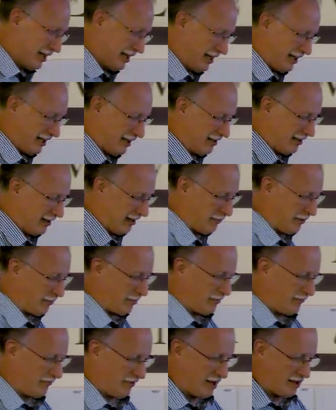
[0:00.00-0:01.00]
and I
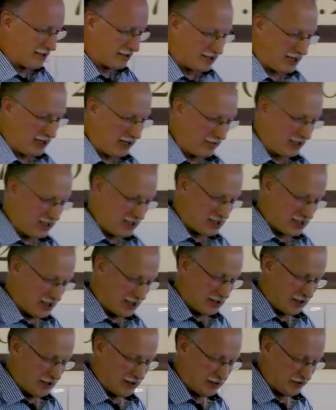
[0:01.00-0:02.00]
remember Fala came and he
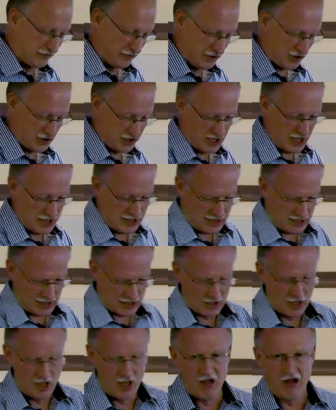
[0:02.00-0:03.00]
said on the first day, he
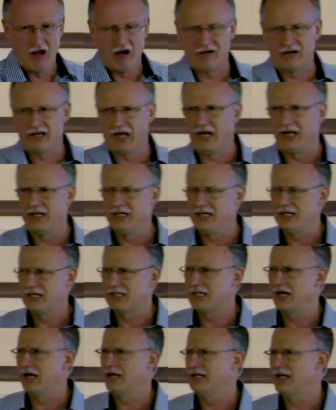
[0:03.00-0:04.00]
says, "Okay, I need to
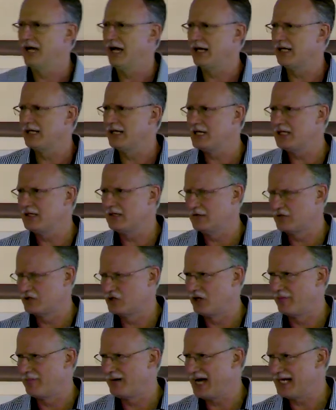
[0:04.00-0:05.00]
tell you how to eat those
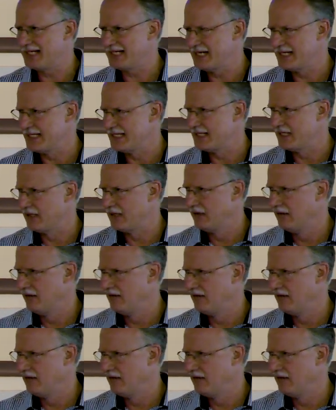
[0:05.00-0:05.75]
chapatis."